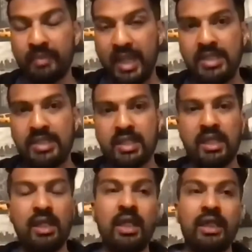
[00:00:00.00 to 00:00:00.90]

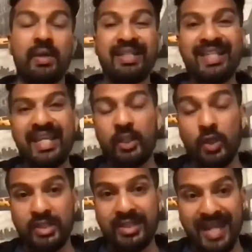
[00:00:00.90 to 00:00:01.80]
entity. Now, I say
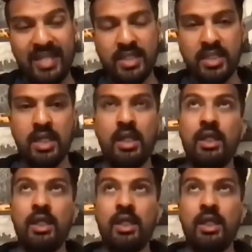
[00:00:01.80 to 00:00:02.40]
condensed.